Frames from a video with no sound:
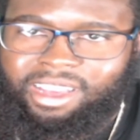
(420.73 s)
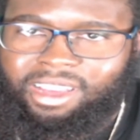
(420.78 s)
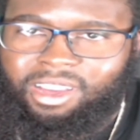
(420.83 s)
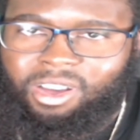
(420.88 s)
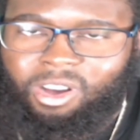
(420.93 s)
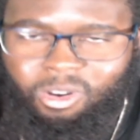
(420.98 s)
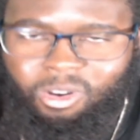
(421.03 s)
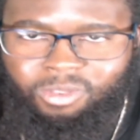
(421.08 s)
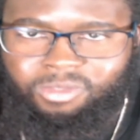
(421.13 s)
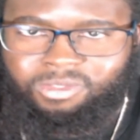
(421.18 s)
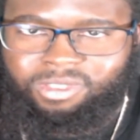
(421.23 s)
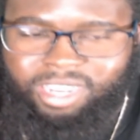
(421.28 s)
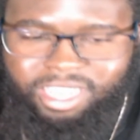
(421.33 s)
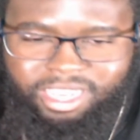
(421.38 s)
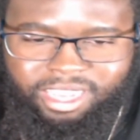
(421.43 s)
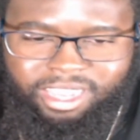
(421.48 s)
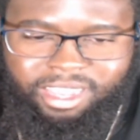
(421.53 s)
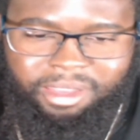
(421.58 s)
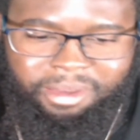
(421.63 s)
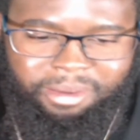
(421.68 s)

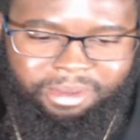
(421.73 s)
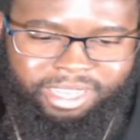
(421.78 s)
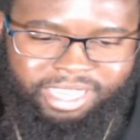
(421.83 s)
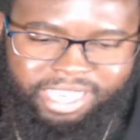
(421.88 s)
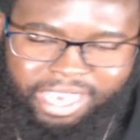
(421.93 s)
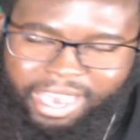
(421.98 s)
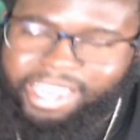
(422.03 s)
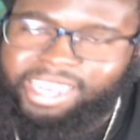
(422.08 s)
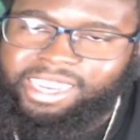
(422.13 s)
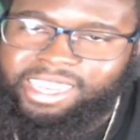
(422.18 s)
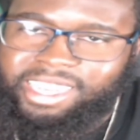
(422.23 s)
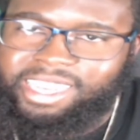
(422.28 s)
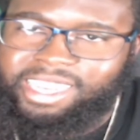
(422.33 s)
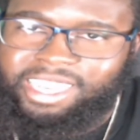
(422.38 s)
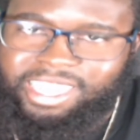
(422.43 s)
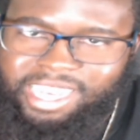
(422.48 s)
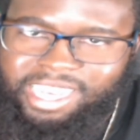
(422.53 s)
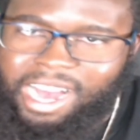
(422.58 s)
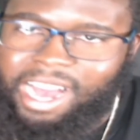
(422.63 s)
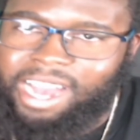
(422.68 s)
hopefully KD
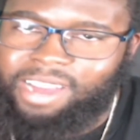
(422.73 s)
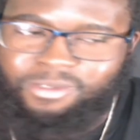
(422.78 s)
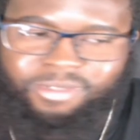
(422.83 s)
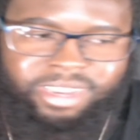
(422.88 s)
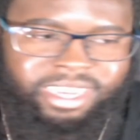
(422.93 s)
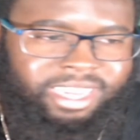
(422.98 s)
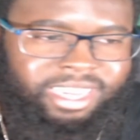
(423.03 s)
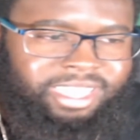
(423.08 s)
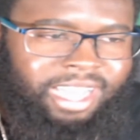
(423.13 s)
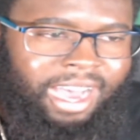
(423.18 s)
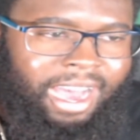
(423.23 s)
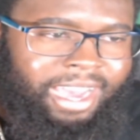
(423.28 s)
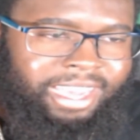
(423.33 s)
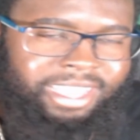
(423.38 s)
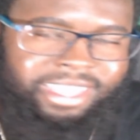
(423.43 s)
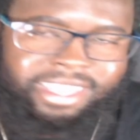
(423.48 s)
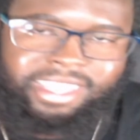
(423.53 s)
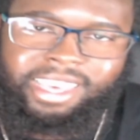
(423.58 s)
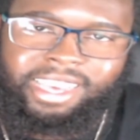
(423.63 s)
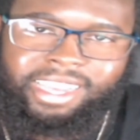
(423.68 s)
and Kyrie, because
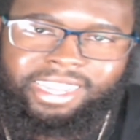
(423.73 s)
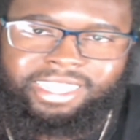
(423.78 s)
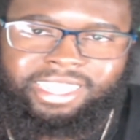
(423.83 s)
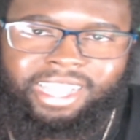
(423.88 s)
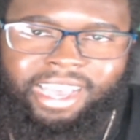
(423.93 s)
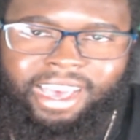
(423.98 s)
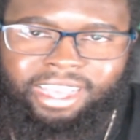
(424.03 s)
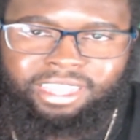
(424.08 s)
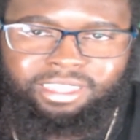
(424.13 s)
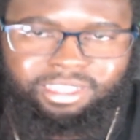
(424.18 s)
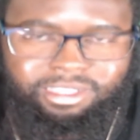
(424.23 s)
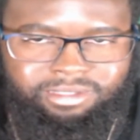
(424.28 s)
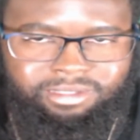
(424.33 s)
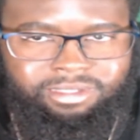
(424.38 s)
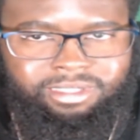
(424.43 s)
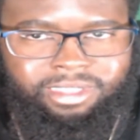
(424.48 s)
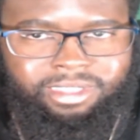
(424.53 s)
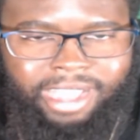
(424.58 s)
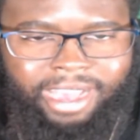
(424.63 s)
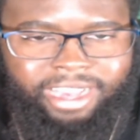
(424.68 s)
I think
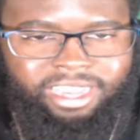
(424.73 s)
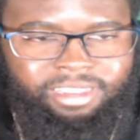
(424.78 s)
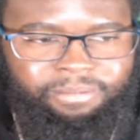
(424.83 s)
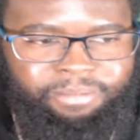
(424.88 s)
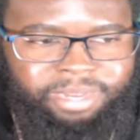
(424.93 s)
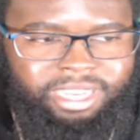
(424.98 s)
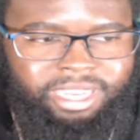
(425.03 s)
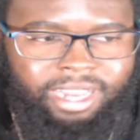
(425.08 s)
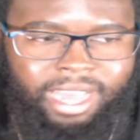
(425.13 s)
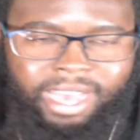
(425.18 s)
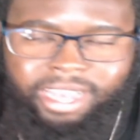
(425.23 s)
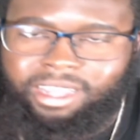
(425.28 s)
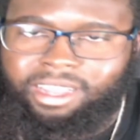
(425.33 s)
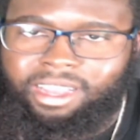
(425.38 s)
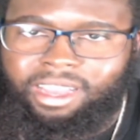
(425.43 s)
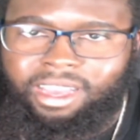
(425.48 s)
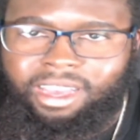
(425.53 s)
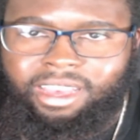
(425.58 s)
that could be like